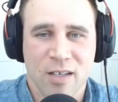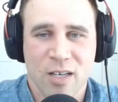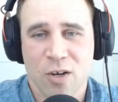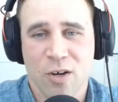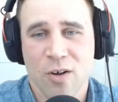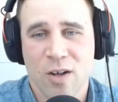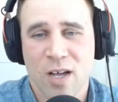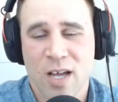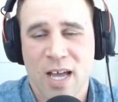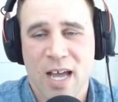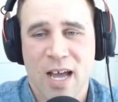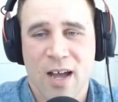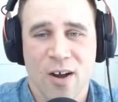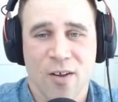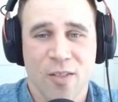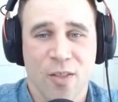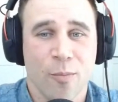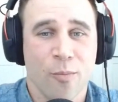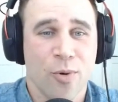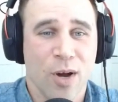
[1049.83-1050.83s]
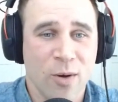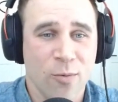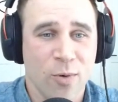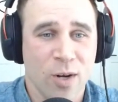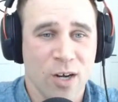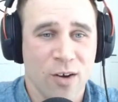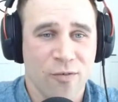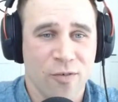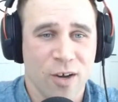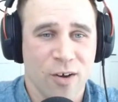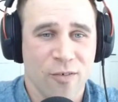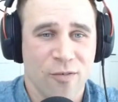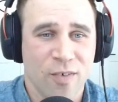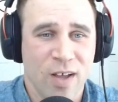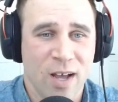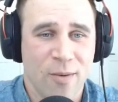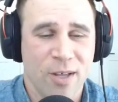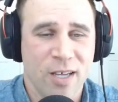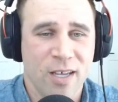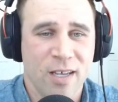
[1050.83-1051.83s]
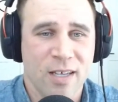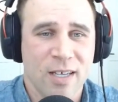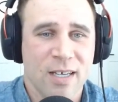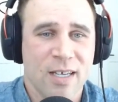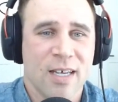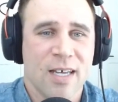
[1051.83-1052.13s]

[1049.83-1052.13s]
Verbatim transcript: If you are the breadwinner for your family